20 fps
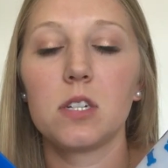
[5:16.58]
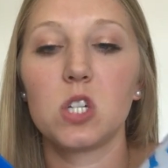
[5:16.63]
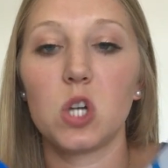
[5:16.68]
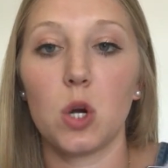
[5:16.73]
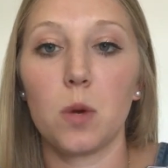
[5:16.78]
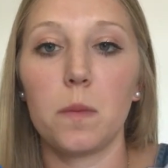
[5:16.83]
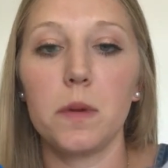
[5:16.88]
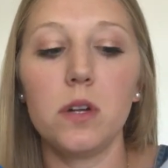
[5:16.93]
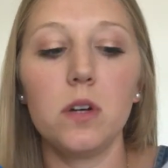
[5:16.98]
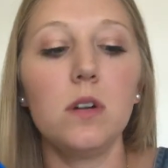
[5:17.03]

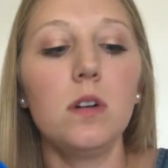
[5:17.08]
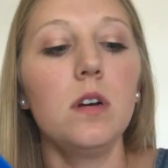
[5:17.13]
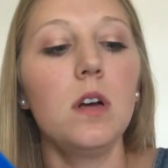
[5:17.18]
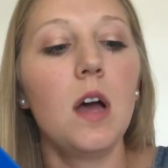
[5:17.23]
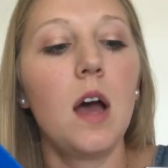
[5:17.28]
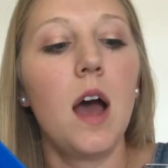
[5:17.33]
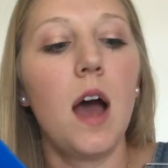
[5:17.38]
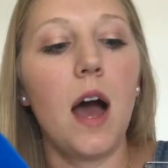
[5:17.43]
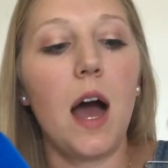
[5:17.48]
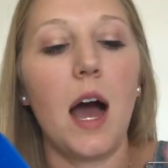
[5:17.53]
terminal,
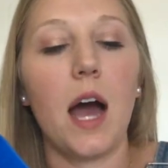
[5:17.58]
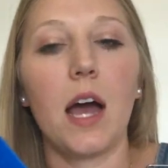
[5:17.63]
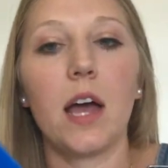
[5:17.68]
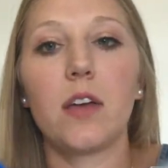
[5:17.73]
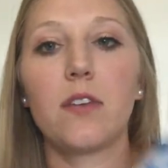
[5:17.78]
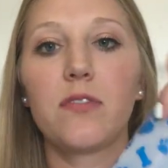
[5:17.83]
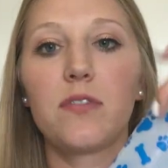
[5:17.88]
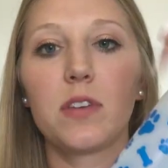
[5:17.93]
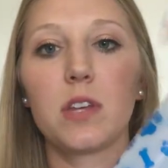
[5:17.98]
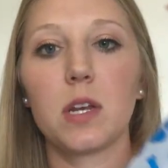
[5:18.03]

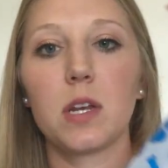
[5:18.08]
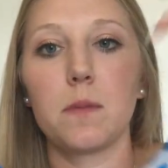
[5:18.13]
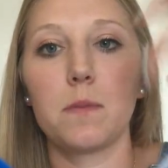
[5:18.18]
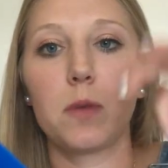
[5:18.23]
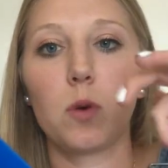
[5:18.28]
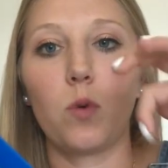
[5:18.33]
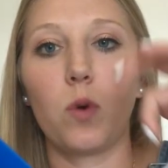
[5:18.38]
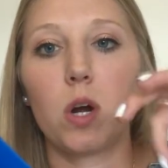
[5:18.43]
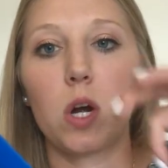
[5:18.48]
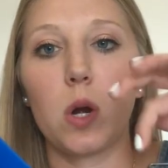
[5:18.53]
I filled up
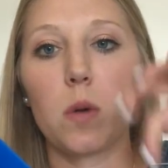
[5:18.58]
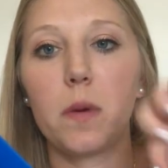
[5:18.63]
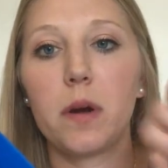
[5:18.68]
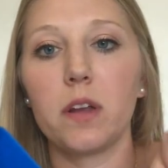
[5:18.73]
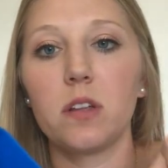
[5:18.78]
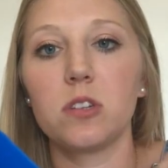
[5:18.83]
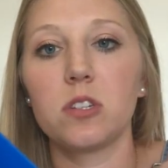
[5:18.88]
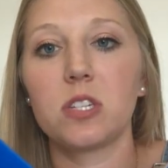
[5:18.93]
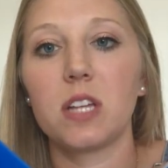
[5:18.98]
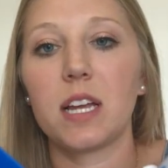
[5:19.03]
the water
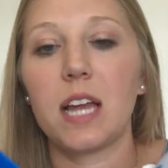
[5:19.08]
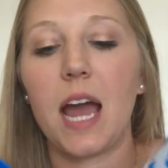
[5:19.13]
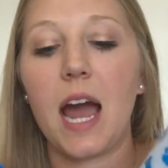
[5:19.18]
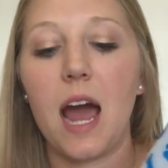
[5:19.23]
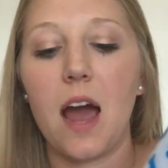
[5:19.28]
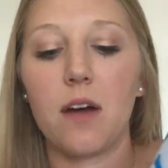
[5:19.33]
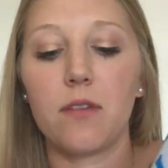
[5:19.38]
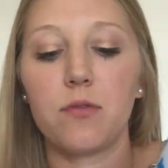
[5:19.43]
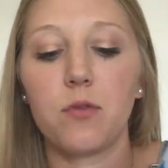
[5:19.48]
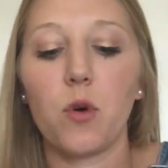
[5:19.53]
bottle, it was like
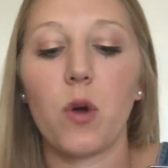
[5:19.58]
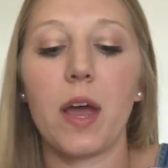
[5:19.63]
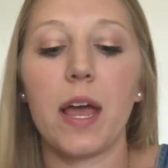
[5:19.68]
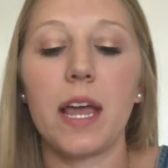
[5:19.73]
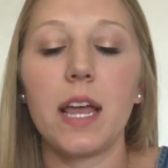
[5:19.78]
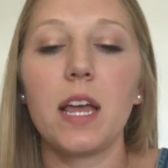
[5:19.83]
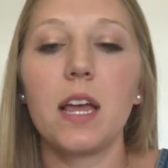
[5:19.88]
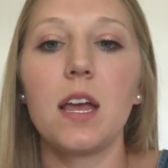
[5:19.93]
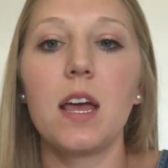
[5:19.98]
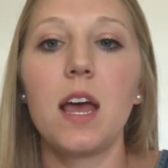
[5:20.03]

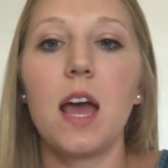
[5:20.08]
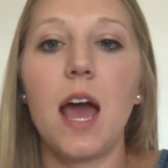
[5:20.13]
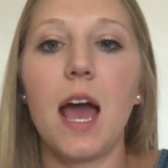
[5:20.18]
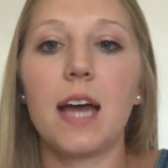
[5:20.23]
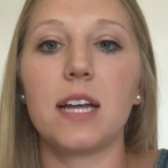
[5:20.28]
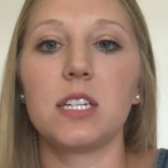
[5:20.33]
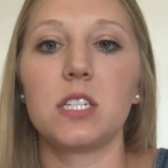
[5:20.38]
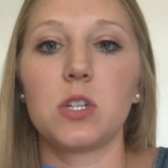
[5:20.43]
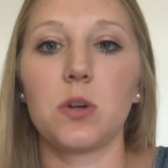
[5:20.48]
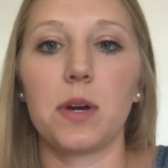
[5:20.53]
halfway.
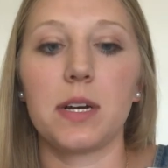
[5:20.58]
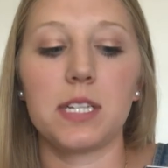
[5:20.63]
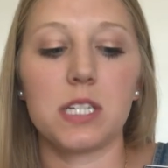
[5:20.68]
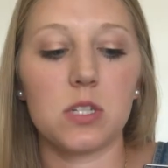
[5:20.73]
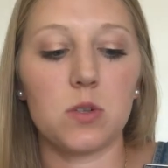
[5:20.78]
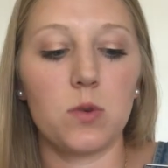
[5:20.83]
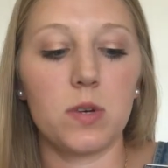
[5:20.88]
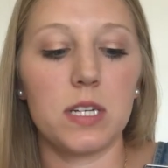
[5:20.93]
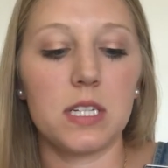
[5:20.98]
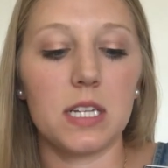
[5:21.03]
And so I'd
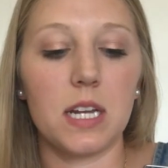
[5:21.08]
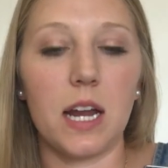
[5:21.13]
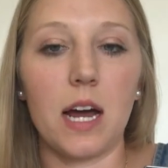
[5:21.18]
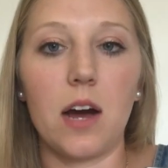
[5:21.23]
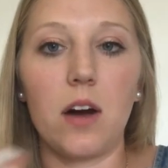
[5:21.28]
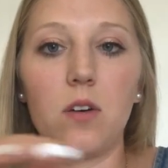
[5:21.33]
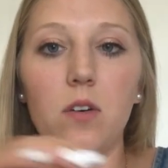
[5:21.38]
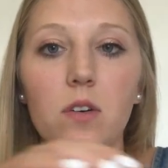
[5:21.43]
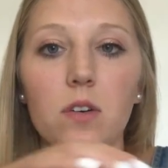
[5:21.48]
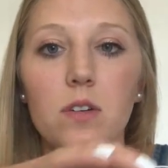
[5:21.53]
squeeze it
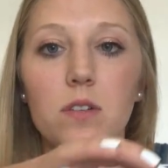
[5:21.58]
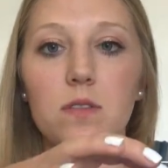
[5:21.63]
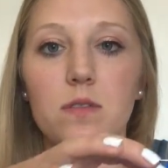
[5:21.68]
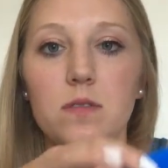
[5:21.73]
out.